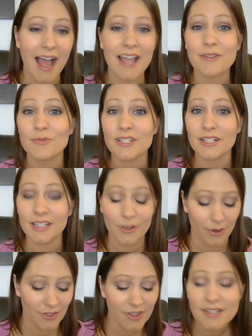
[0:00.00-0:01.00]
I am dealing
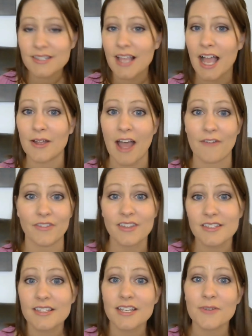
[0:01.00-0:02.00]
with this. I have
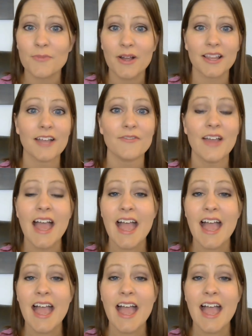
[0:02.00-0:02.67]
this sin in my life